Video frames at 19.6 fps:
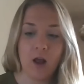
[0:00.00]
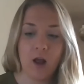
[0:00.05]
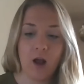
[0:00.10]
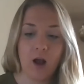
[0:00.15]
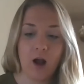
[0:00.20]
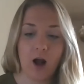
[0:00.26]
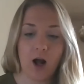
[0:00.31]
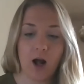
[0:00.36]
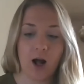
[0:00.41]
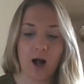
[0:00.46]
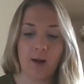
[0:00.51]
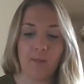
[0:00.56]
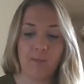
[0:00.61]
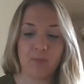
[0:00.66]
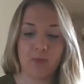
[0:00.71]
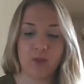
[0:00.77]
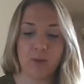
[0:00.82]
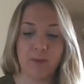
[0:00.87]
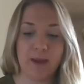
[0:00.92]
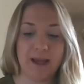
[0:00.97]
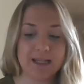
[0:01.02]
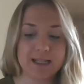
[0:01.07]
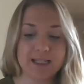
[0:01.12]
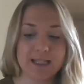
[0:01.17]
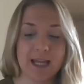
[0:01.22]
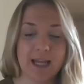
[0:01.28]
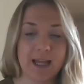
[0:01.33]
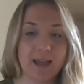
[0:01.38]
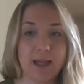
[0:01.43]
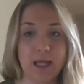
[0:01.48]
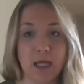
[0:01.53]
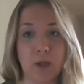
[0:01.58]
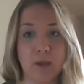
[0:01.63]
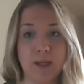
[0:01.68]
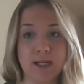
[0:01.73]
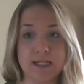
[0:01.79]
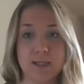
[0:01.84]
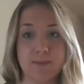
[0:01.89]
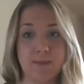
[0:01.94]
The biggest thing I think you
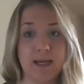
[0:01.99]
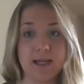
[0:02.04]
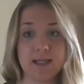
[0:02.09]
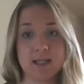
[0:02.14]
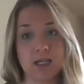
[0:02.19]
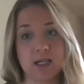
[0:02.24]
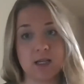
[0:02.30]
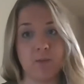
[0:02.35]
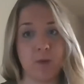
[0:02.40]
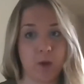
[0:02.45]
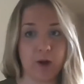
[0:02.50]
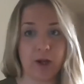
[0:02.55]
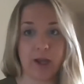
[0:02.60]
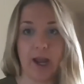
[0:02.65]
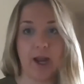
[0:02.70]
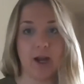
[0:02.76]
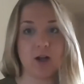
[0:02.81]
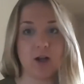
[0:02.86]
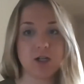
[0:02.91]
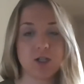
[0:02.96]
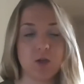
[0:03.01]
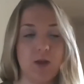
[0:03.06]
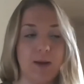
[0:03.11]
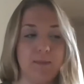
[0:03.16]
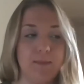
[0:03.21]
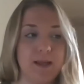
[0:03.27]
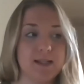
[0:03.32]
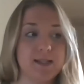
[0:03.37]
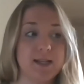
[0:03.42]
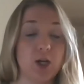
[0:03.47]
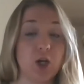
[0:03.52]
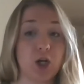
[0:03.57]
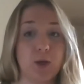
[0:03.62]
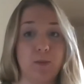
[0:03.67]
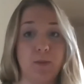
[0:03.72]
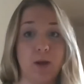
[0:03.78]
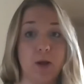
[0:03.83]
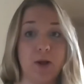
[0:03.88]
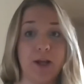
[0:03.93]
get to be is a communicator. So that means that you're
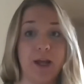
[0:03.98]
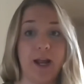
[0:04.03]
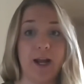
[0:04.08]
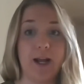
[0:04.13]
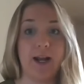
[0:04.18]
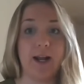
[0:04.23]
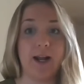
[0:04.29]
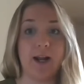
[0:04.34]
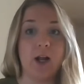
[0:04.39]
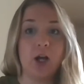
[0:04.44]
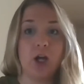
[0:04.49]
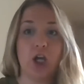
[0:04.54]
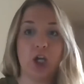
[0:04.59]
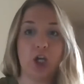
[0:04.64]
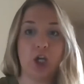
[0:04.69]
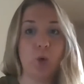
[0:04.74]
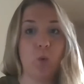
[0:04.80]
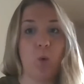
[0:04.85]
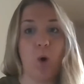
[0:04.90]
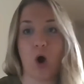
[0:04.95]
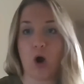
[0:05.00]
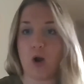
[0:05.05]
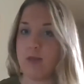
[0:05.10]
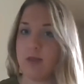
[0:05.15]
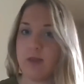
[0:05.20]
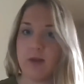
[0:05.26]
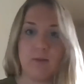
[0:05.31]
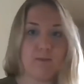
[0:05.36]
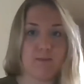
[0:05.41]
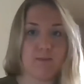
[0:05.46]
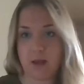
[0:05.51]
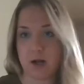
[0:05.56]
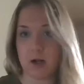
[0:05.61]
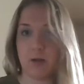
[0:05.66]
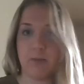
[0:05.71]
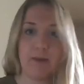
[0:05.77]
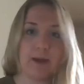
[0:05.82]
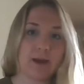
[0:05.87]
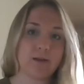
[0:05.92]
communicating. You are the
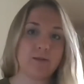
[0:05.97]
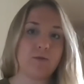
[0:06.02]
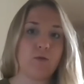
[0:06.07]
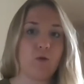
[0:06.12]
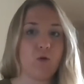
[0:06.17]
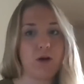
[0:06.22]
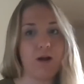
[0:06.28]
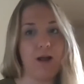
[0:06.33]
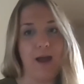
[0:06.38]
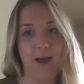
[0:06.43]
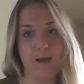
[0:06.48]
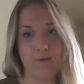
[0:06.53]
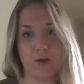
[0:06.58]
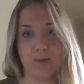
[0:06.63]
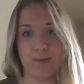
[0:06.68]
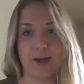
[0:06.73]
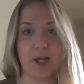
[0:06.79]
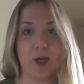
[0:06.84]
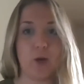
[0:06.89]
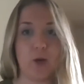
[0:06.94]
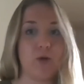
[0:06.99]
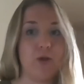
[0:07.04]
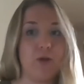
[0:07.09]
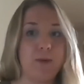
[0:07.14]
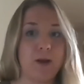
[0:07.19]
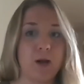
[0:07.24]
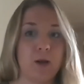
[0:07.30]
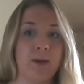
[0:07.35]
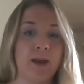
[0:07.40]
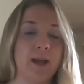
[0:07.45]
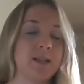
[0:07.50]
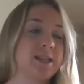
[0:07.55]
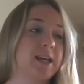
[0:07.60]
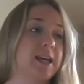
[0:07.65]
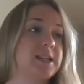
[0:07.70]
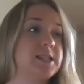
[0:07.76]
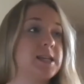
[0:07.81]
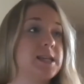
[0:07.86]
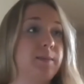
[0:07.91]
middleman for everybody. You are the middleman to
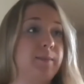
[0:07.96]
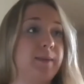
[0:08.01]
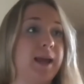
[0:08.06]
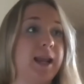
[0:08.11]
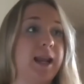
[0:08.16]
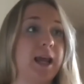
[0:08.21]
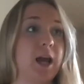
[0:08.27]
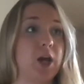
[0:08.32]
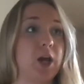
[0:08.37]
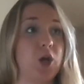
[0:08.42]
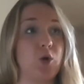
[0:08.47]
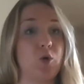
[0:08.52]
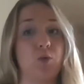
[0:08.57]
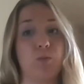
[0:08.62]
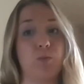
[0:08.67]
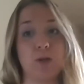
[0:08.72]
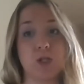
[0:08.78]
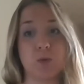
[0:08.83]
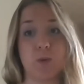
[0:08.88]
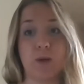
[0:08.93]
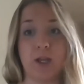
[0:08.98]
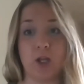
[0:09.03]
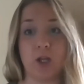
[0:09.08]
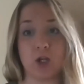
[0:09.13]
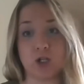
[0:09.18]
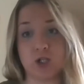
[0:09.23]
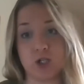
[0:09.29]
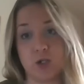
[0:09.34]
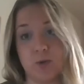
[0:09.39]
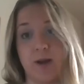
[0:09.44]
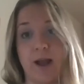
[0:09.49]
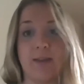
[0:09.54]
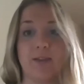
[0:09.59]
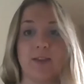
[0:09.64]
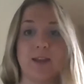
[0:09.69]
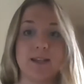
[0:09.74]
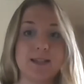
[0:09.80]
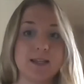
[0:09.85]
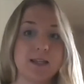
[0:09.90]
get to the media, between your student
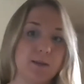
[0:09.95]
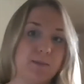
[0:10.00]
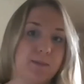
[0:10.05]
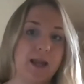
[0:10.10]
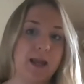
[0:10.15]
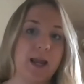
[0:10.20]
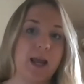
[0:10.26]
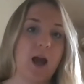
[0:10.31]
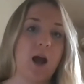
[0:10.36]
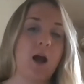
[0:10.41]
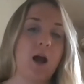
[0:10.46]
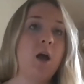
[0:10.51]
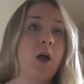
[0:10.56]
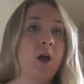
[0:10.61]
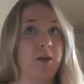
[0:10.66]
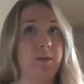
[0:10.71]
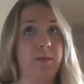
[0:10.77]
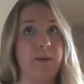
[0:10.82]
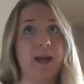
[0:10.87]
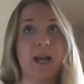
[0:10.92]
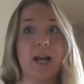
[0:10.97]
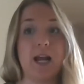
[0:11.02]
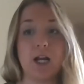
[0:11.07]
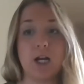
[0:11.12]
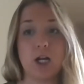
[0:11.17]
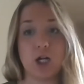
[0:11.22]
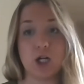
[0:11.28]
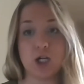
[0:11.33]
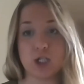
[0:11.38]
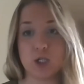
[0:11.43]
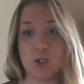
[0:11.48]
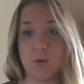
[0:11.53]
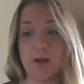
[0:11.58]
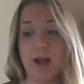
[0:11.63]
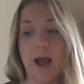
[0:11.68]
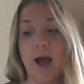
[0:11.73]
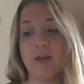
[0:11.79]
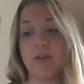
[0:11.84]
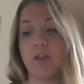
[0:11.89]
athletes and the media to your
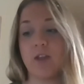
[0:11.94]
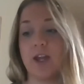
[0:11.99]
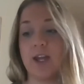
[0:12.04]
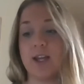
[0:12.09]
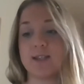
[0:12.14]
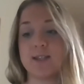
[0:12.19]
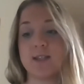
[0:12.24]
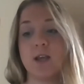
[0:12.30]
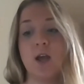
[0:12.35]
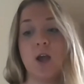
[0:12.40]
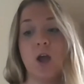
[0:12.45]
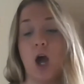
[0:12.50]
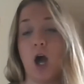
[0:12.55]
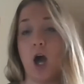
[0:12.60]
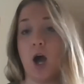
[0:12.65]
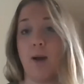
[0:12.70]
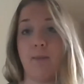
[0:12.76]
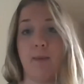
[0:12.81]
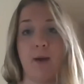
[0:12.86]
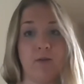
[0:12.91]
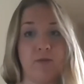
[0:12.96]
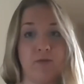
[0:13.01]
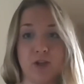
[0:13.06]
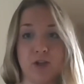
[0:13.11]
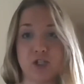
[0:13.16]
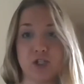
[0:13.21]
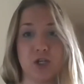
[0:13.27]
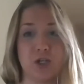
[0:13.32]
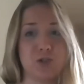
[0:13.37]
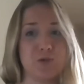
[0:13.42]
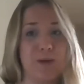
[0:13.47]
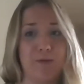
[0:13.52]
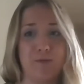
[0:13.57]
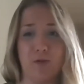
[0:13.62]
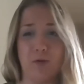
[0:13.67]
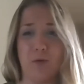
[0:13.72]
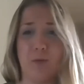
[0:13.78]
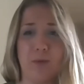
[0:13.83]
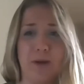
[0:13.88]
student athletes, officials,
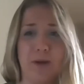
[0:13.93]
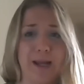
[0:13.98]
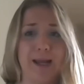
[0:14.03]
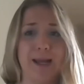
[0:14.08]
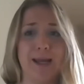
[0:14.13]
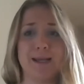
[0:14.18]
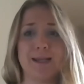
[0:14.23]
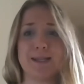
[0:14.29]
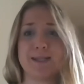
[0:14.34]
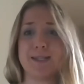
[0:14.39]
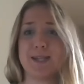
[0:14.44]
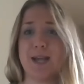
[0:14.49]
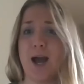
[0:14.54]
referees,